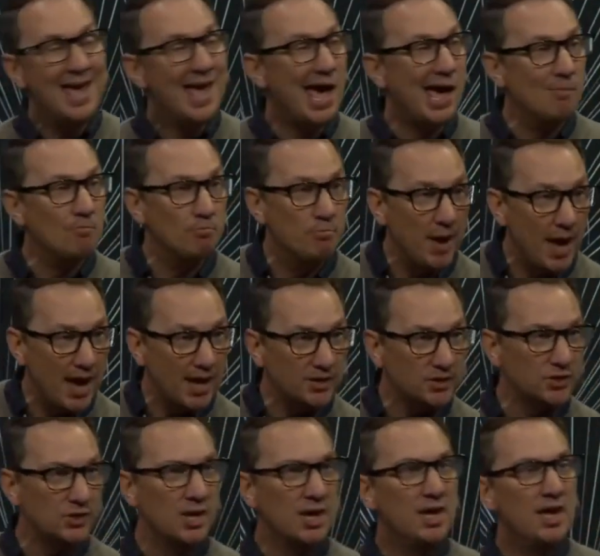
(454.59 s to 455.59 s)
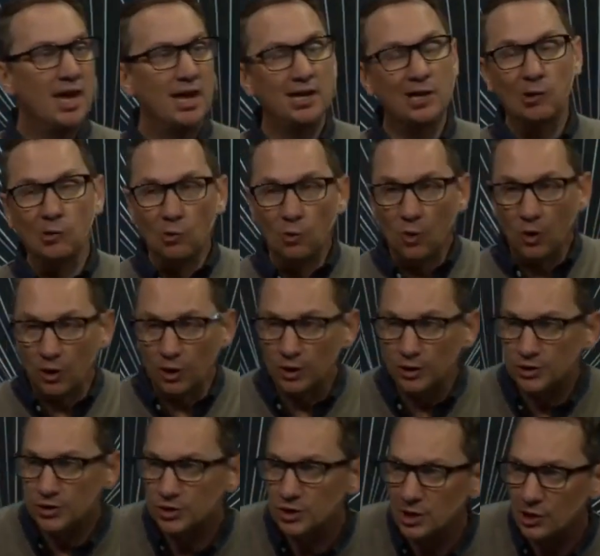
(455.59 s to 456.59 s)
at best and at
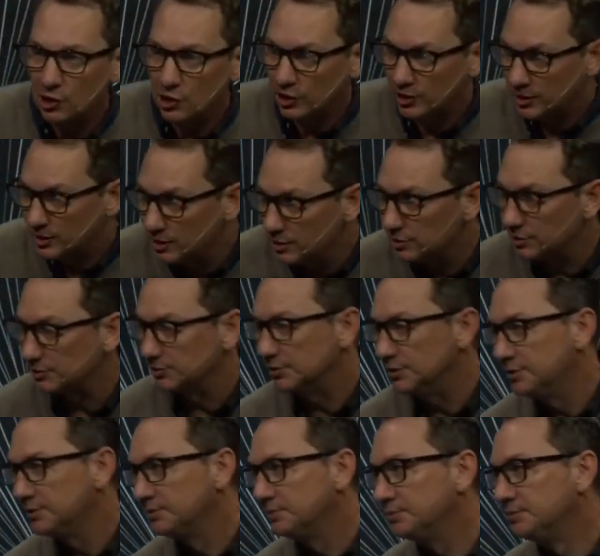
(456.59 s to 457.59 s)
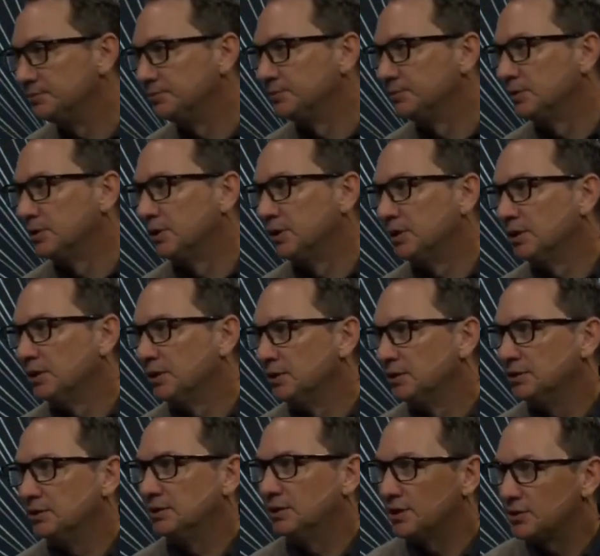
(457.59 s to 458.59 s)
worst are killed.
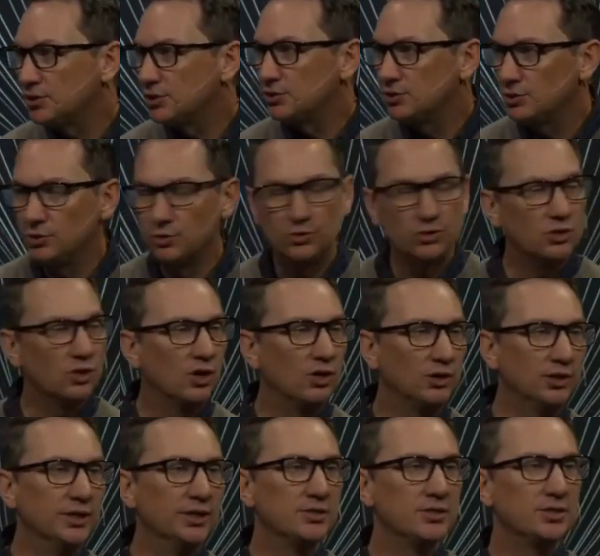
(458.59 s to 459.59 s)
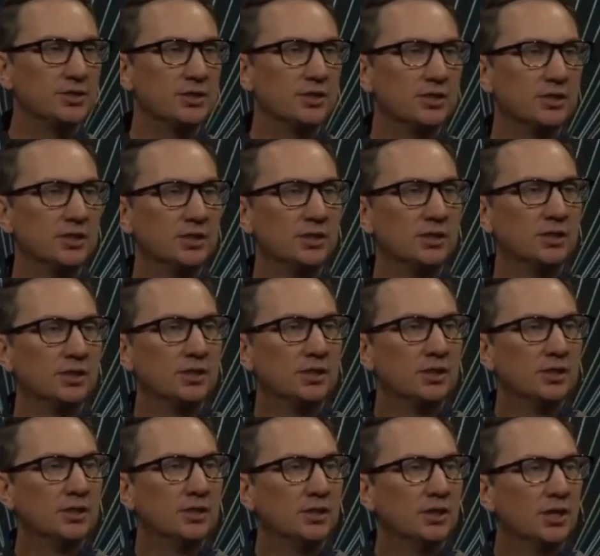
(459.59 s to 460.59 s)
This is who Saul is.
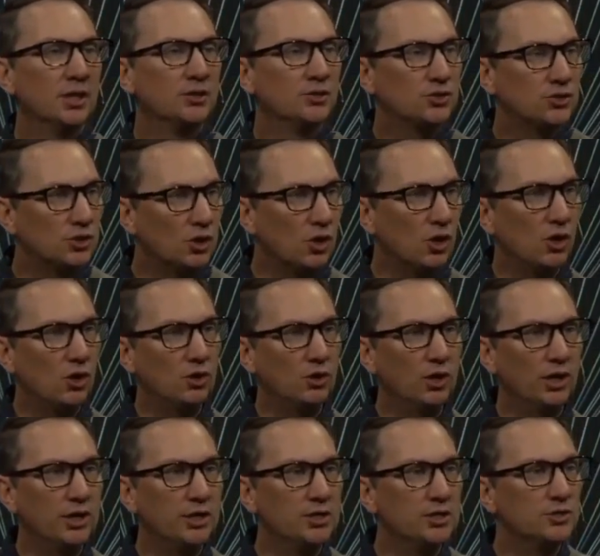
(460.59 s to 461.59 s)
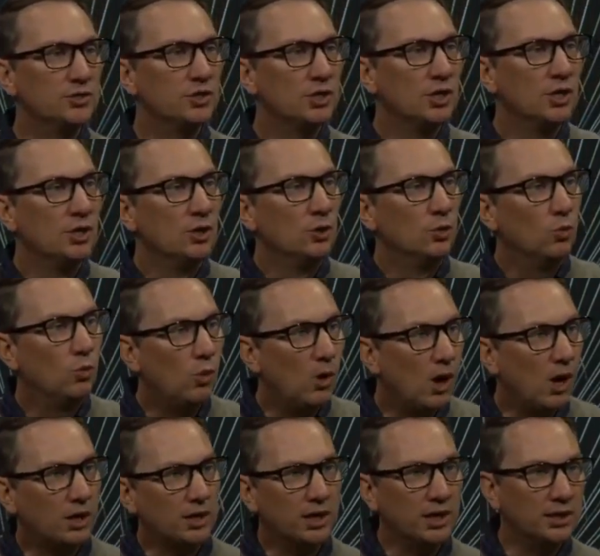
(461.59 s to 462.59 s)
And Saul is
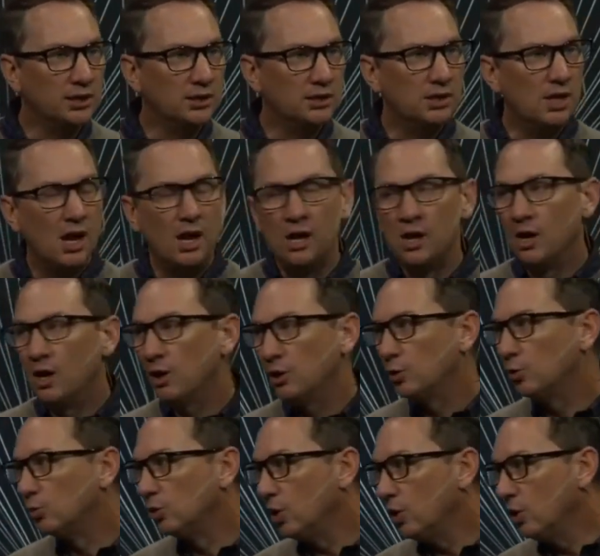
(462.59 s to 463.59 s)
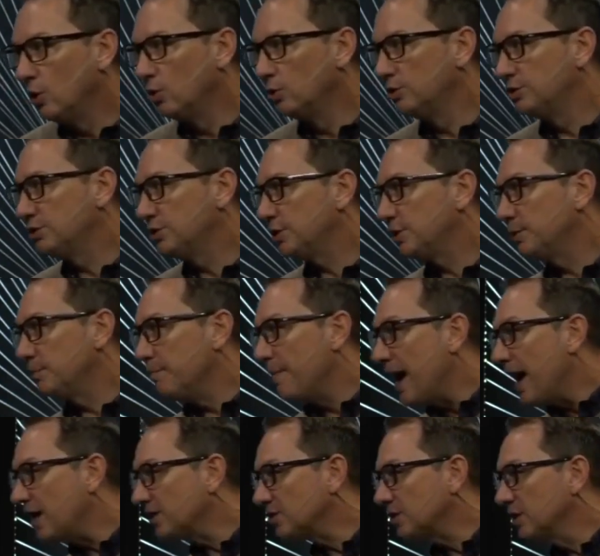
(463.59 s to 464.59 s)
walking on a road to
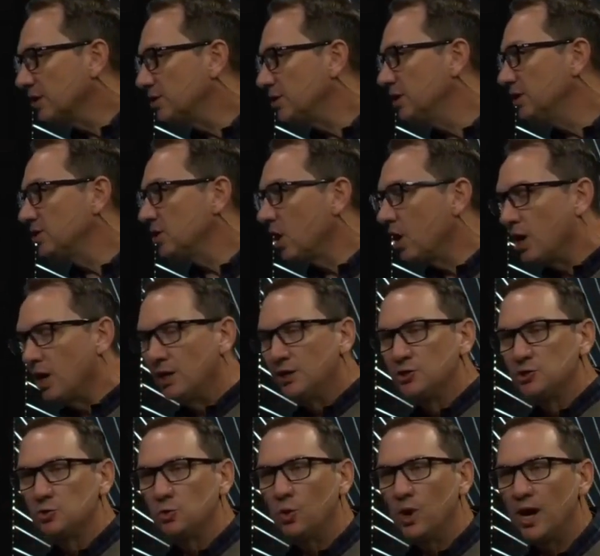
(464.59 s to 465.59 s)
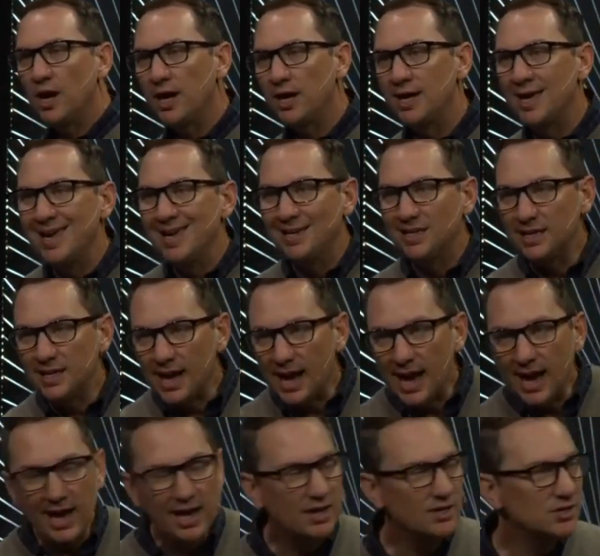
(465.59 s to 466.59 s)
Damascus. He's on his way. He
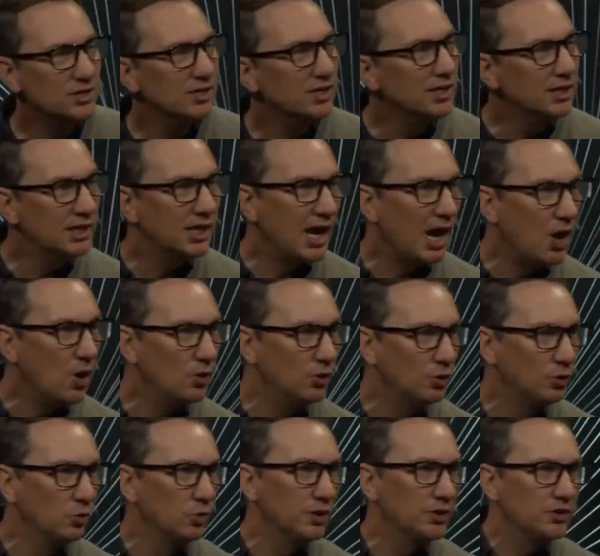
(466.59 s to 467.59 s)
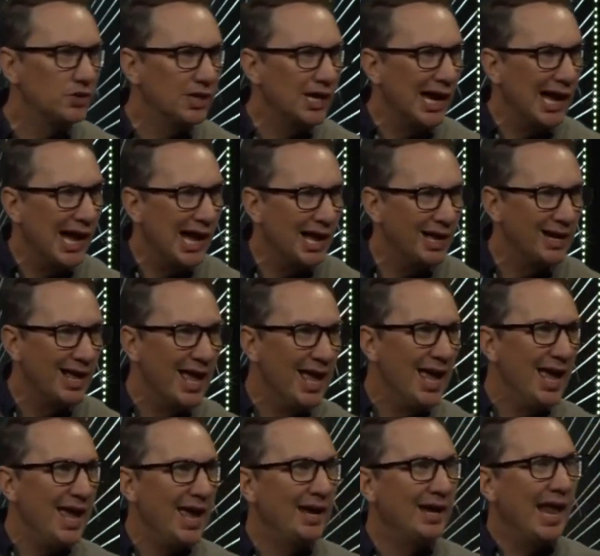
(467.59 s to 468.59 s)
has an encounter with God,
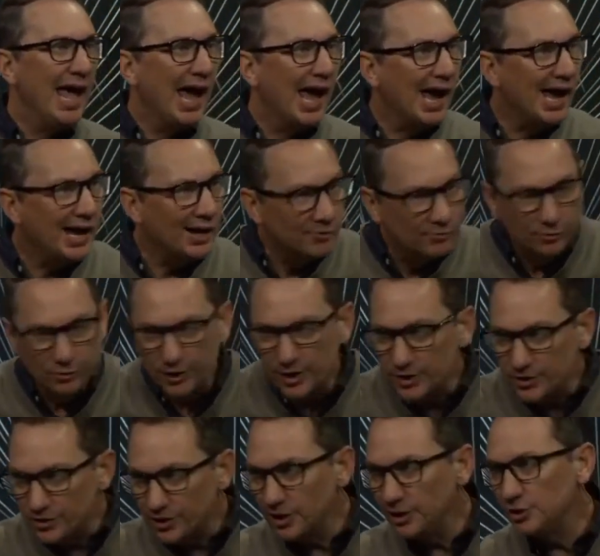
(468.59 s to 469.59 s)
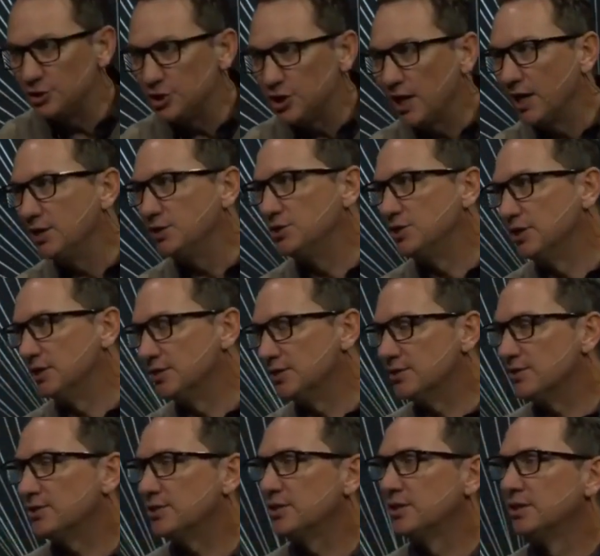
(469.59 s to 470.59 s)
and everything
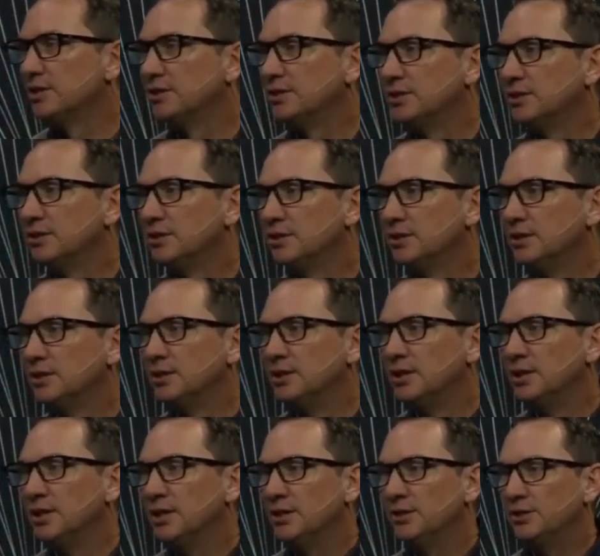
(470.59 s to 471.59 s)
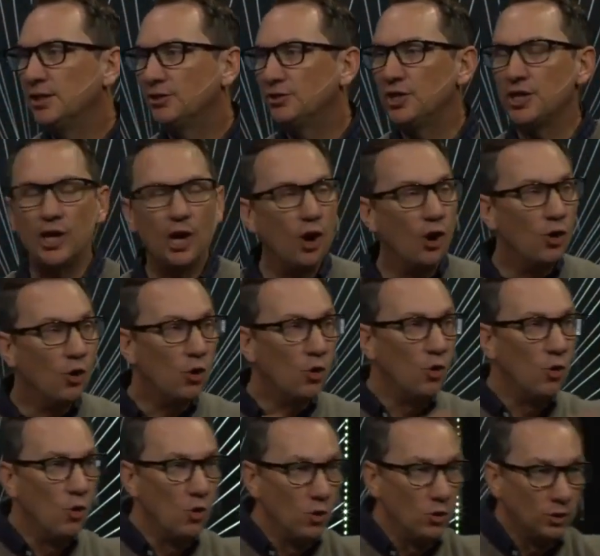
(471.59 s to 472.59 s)
changes. That the
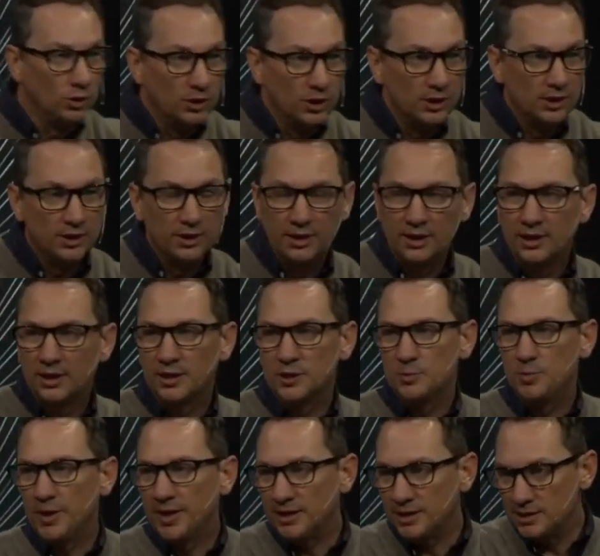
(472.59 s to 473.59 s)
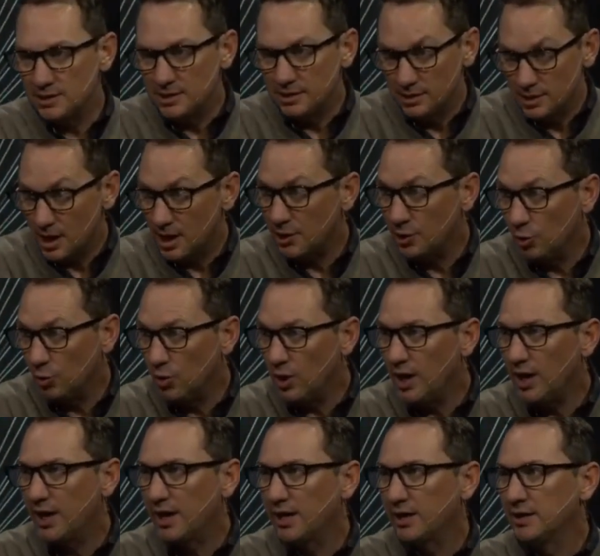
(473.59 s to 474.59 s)
old has been done
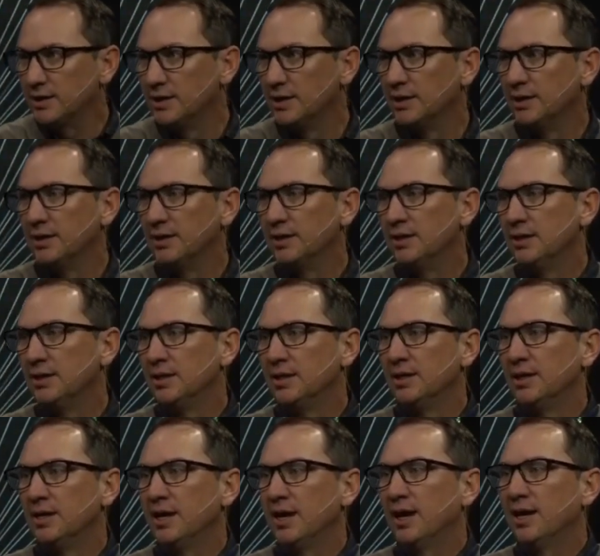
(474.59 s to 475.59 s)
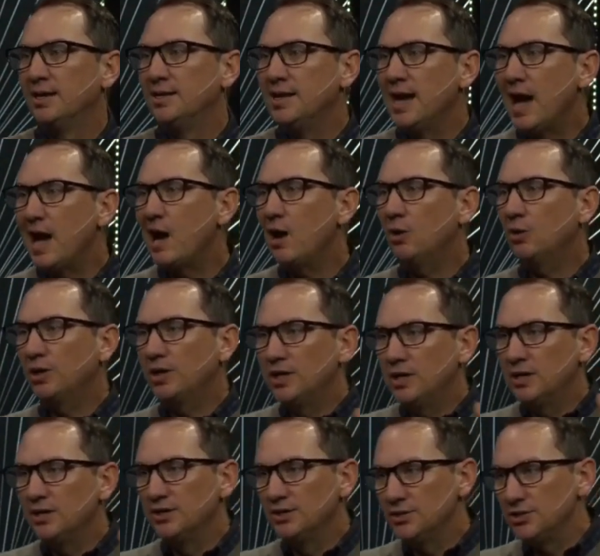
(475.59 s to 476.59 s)
away, and now
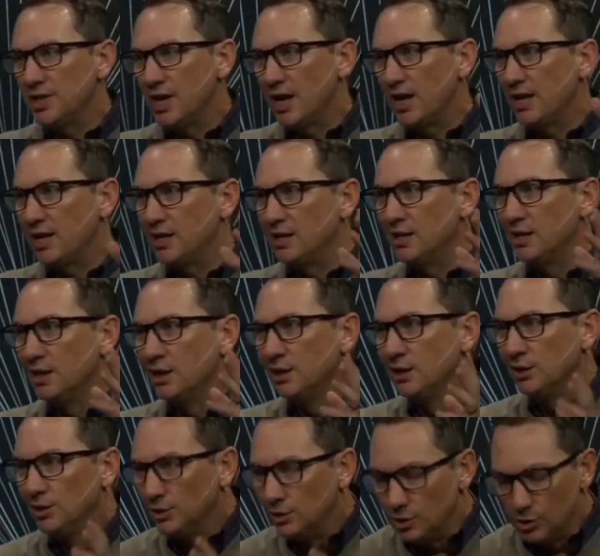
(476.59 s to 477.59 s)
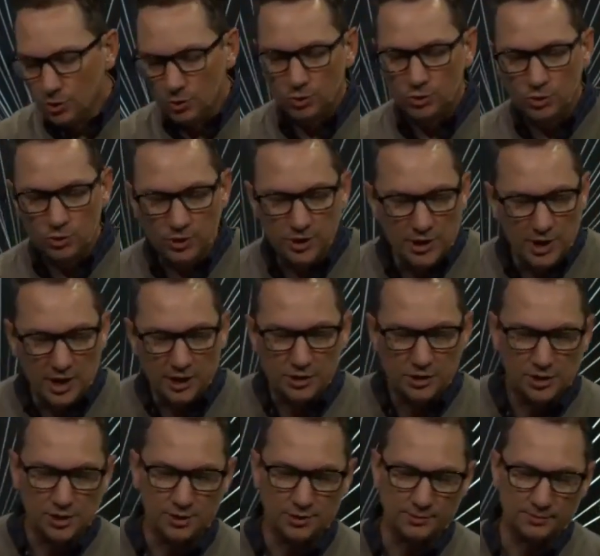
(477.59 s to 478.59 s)
he is a new
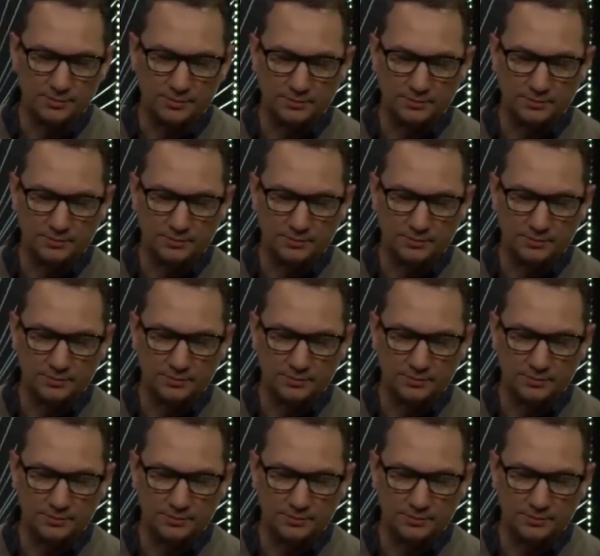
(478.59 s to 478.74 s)
creation.